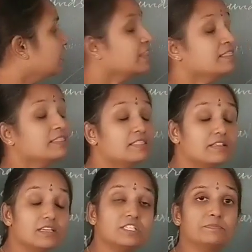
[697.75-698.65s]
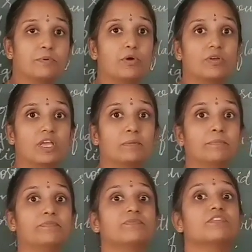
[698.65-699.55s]
In this
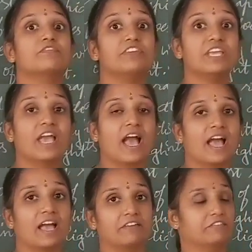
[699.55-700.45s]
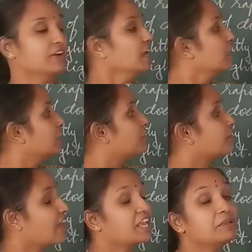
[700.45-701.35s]
poem, we have
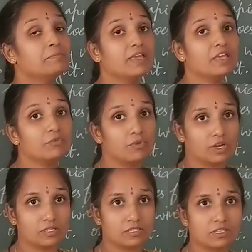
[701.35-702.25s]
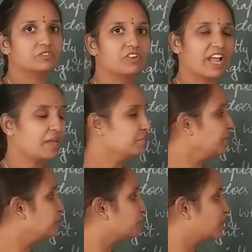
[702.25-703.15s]
rhyming words. The
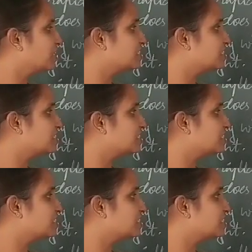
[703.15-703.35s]
rhyming words